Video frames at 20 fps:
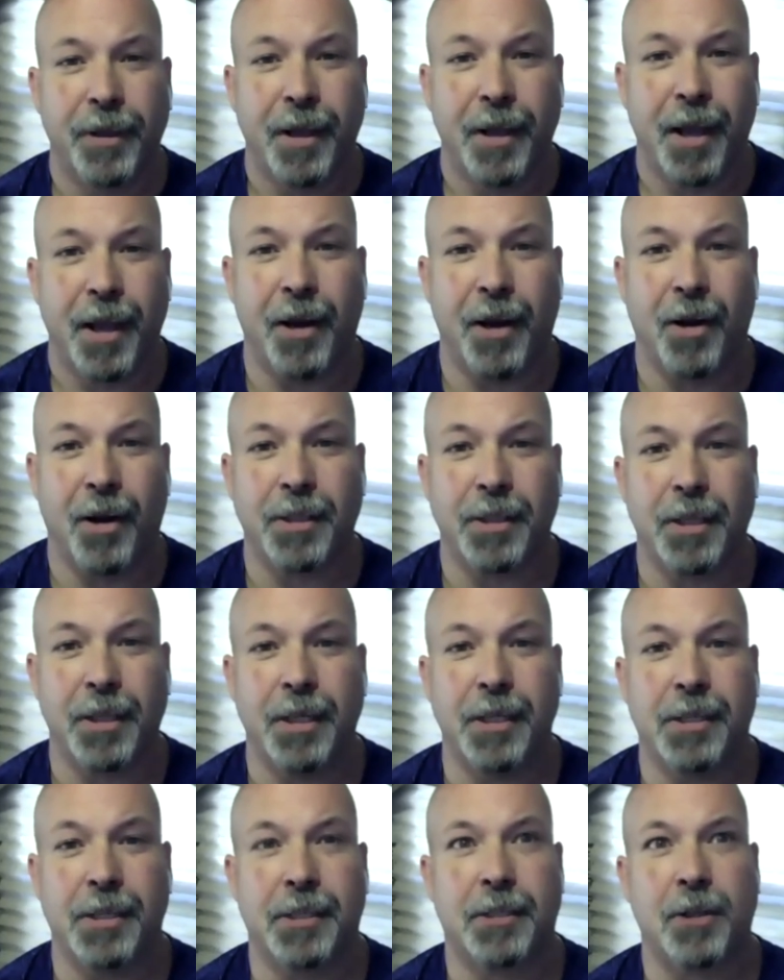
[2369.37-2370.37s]
And all of a sudden,
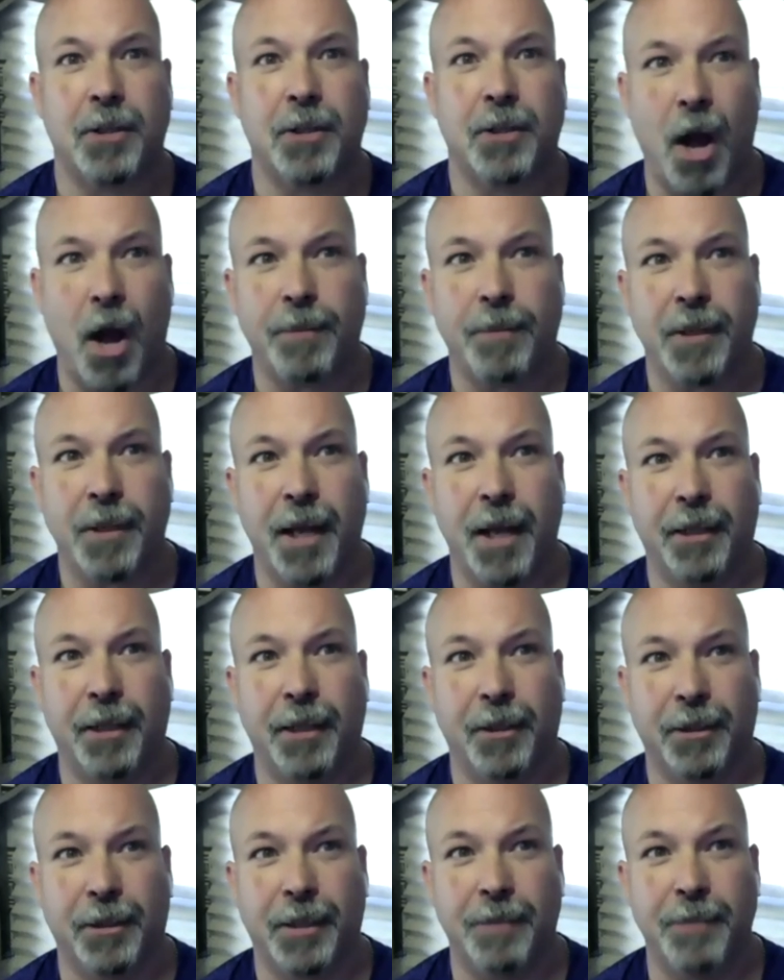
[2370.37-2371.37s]
he stopped and he
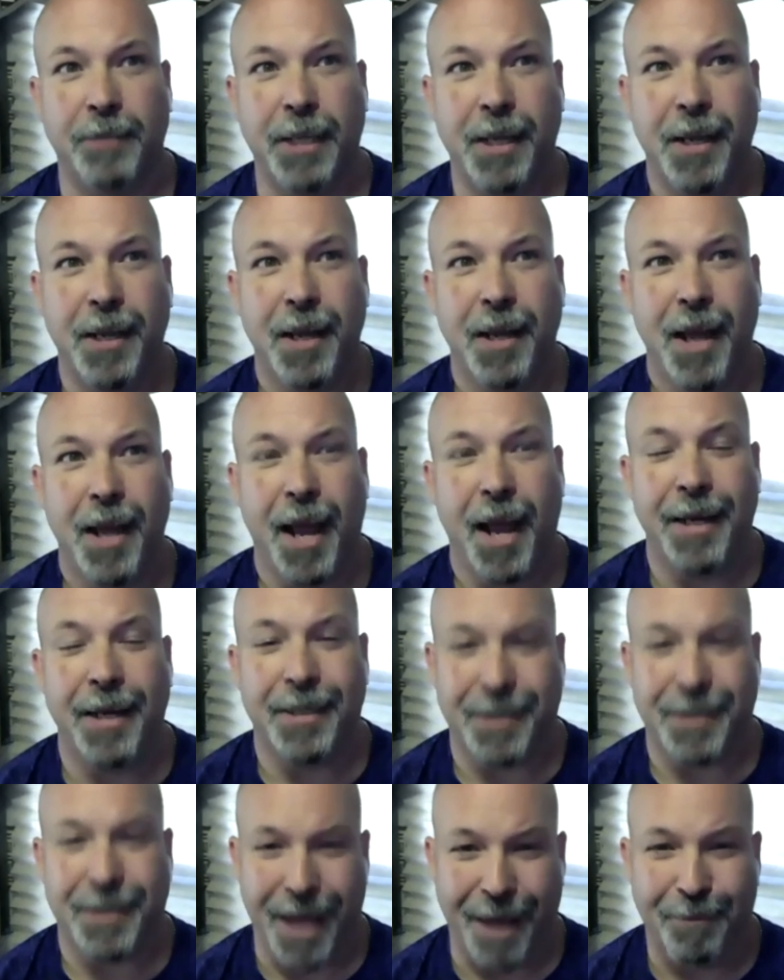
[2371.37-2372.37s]
looked at me and he
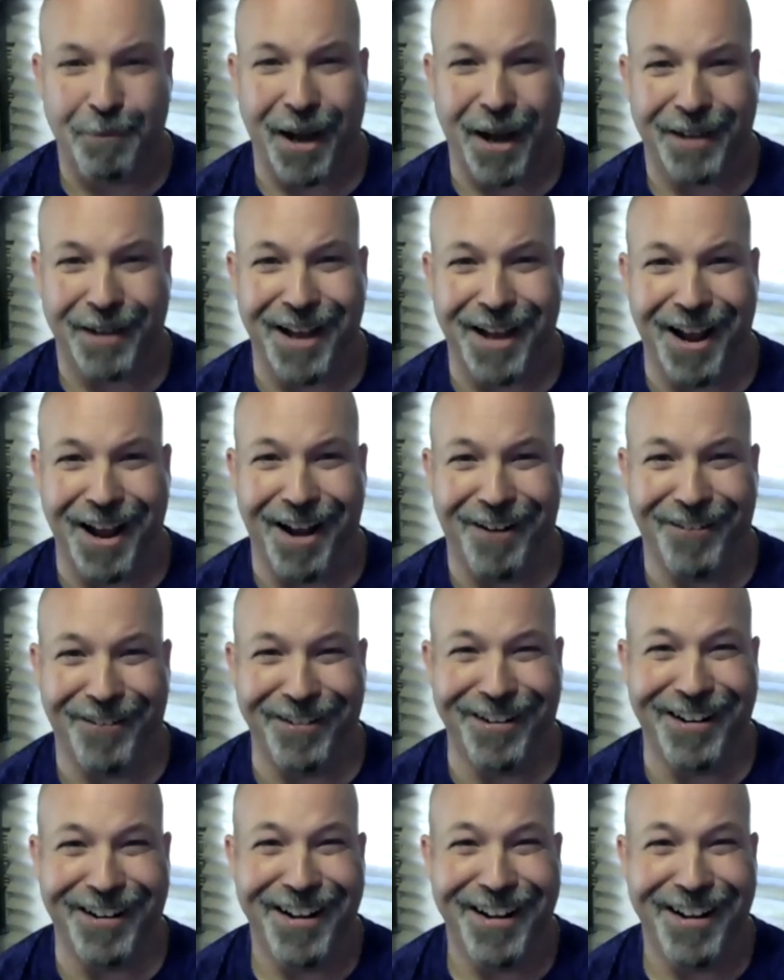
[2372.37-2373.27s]
sat back down.